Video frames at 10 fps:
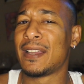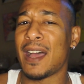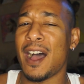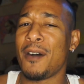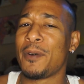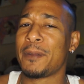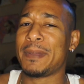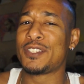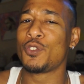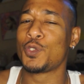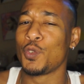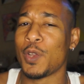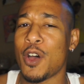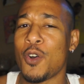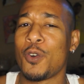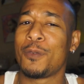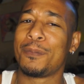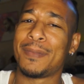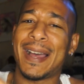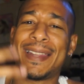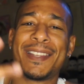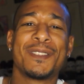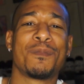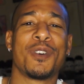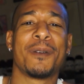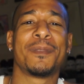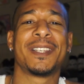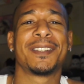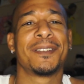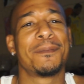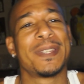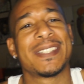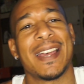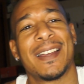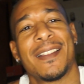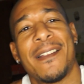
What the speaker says: I don't want to be too long. But holla at your boy, man. Peace out.